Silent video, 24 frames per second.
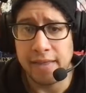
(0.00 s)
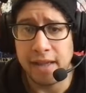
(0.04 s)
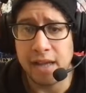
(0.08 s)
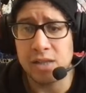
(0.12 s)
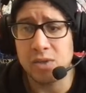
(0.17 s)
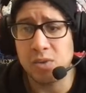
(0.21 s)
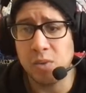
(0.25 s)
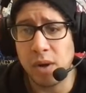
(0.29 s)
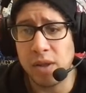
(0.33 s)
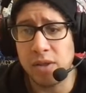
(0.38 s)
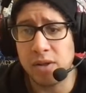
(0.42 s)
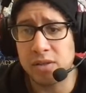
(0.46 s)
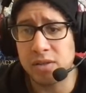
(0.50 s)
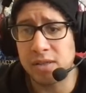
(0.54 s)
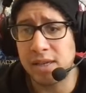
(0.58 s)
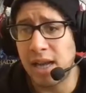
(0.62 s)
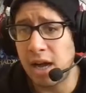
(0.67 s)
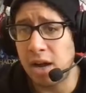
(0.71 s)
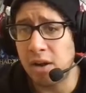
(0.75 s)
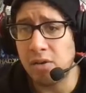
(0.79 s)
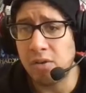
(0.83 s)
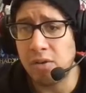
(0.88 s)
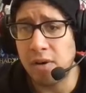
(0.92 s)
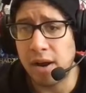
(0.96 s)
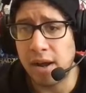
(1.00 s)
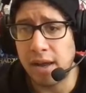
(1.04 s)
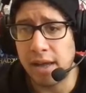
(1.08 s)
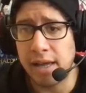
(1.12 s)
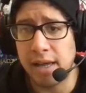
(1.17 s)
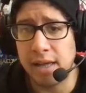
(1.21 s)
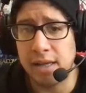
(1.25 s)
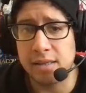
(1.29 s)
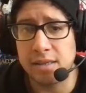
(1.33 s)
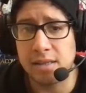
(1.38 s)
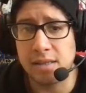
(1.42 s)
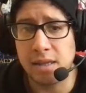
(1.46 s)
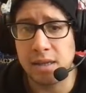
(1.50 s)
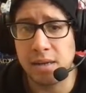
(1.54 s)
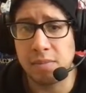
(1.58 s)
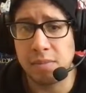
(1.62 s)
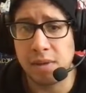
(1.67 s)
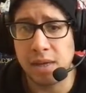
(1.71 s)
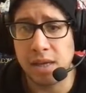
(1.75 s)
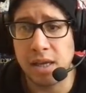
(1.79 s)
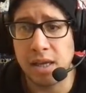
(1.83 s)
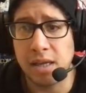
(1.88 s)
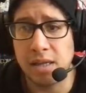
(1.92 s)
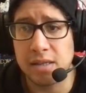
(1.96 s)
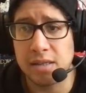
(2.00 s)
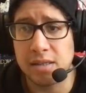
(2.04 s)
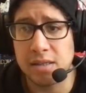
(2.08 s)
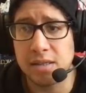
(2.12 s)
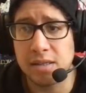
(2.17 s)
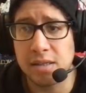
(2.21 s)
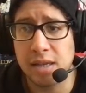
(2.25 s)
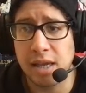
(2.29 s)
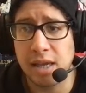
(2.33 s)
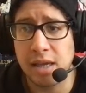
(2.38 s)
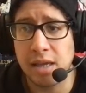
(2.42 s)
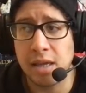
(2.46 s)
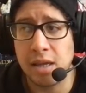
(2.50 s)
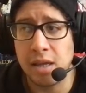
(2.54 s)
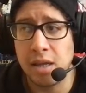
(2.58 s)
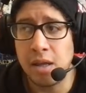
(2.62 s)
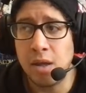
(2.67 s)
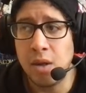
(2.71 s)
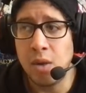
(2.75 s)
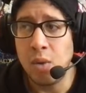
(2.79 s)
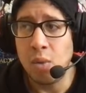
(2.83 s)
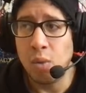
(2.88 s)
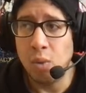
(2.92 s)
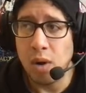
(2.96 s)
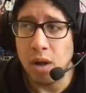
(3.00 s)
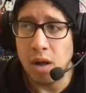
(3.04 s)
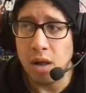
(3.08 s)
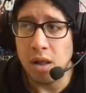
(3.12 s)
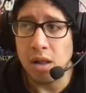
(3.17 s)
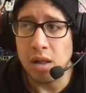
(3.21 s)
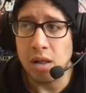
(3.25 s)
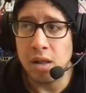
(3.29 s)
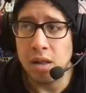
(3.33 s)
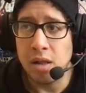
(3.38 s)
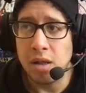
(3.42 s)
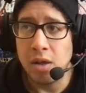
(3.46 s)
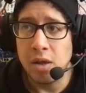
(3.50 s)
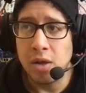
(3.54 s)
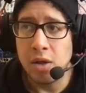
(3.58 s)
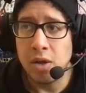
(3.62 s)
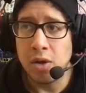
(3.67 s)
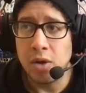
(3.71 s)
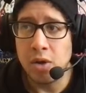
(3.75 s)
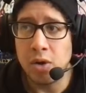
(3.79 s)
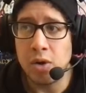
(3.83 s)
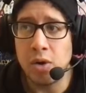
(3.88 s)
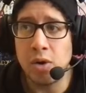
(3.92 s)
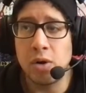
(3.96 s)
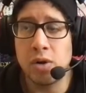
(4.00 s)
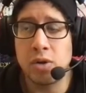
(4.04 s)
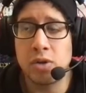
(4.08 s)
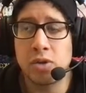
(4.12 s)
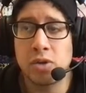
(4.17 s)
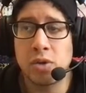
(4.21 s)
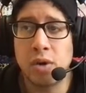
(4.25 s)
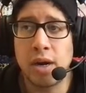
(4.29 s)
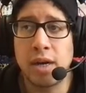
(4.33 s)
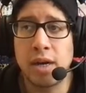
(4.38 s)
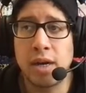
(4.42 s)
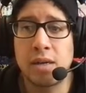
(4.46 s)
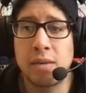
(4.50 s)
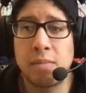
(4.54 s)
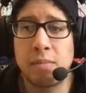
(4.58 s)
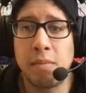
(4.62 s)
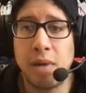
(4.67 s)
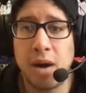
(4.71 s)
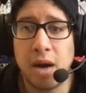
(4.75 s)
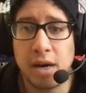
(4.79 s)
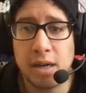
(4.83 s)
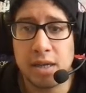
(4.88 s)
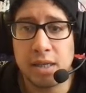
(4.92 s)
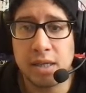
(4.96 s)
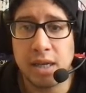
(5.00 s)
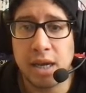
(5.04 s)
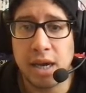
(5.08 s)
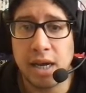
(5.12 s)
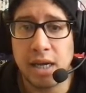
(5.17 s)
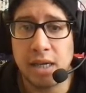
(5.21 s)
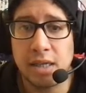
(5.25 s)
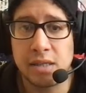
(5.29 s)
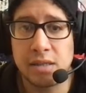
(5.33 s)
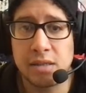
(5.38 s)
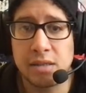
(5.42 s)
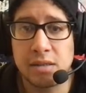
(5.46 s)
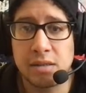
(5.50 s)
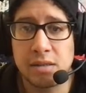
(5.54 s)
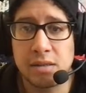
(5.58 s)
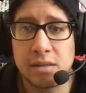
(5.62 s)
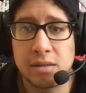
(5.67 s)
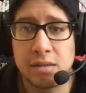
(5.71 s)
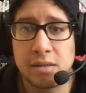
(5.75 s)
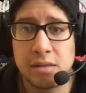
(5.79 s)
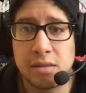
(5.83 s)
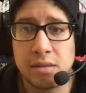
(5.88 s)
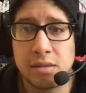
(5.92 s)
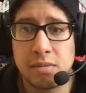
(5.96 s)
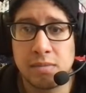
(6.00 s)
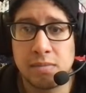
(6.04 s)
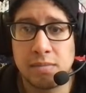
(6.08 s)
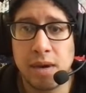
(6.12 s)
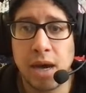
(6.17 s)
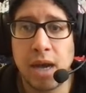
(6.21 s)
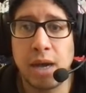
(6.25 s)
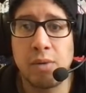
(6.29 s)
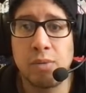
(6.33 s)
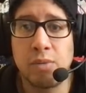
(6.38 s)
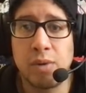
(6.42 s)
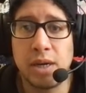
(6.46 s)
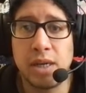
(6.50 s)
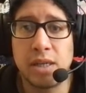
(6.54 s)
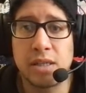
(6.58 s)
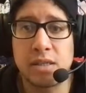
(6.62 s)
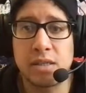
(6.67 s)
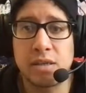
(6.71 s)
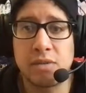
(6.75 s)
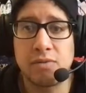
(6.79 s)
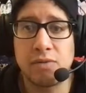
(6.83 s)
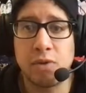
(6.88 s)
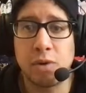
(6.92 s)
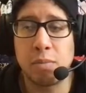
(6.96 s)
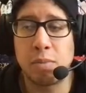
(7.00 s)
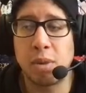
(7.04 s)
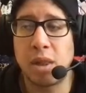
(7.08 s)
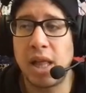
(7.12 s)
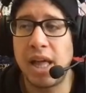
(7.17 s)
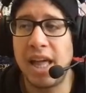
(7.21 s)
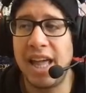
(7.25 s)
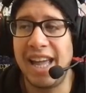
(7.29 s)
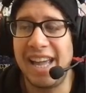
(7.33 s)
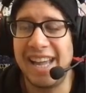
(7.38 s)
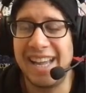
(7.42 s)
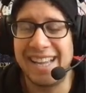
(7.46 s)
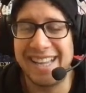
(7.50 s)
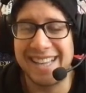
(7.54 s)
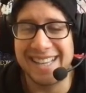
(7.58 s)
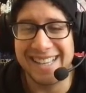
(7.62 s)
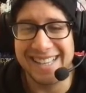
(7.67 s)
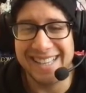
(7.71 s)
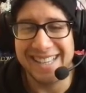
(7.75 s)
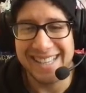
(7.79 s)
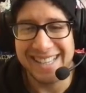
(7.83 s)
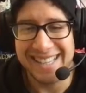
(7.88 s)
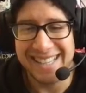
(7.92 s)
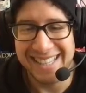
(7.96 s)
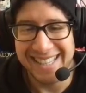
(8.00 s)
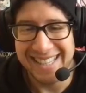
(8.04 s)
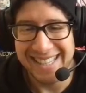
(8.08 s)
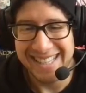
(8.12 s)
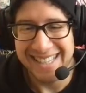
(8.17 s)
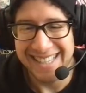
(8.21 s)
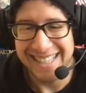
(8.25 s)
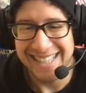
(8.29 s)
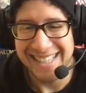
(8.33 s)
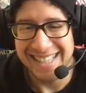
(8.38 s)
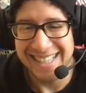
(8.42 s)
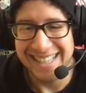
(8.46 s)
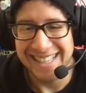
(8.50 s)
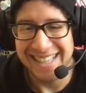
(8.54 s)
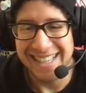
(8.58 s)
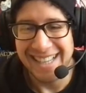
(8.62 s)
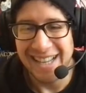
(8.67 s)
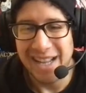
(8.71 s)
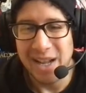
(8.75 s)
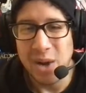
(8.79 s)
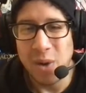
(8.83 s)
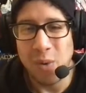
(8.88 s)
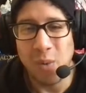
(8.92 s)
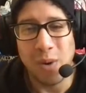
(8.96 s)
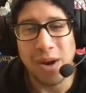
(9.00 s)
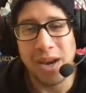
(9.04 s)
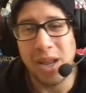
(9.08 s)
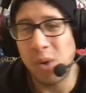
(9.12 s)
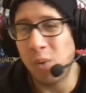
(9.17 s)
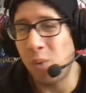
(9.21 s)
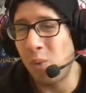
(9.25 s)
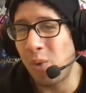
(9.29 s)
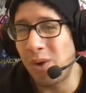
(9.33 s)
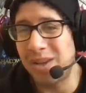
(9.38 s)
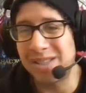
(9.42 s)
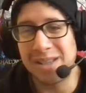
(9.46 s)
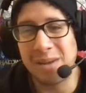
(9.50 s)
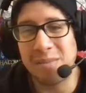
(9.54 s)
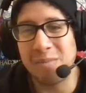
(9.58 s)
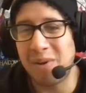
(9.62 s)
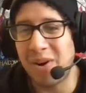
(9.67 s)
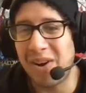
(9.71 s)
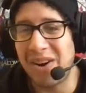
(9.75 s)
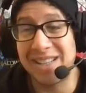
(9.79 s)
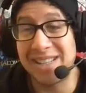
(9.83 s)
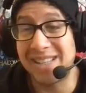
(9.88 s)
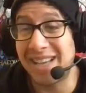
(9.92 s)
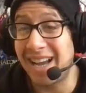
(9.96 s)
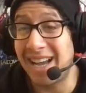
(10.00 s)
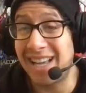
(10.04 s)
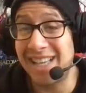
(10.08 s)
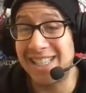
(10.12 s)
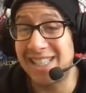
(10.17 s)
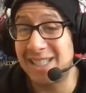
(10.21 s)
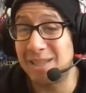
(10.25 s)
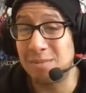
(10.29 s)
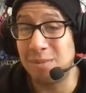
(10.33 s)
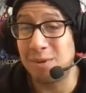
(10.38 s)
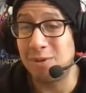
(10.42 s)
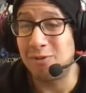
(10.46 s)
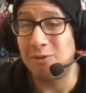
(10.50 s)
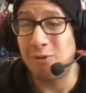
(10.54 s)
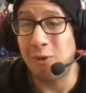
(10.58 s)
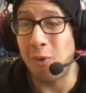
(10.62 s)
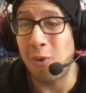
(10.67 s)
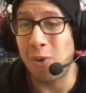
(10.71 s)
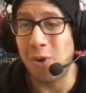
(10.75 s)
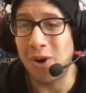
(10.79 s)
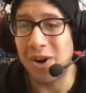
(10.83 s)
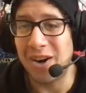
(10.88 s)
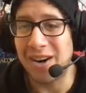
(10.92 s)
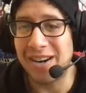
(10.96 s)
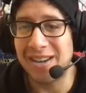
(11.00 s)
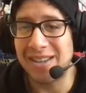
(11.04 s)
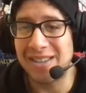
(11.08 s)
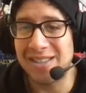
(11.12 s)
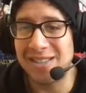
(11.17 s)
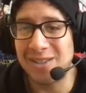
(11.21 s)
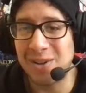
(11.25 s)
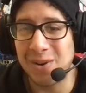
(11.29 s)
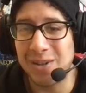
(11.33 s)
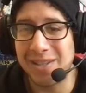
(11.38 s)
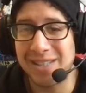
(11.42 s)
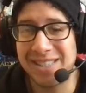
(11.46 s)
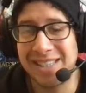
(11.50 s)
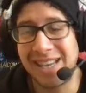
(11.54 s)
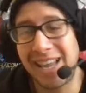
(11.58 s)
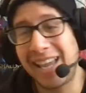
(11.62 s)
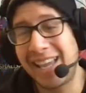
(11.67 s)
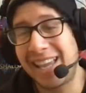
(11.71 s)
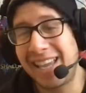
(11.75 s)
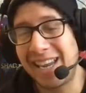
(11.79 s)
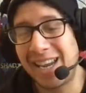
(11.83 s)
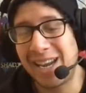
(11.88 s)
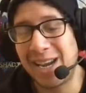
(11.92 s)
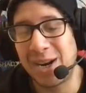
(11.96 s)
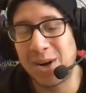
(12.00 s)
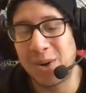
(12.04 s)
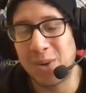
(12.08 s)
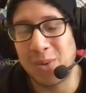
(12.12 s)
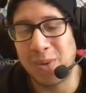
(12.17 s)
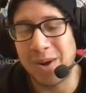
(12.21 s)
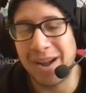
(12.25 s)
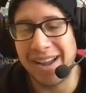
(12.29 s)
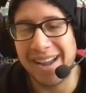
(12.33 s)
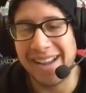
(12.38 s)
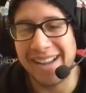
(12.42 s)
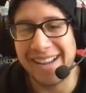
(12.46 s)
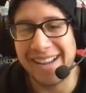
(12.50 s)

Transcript: why there's an outcry against it, because it's like, well, you're trying to monetize my reason for playing when it wasn't monetized before, so it's taking it away.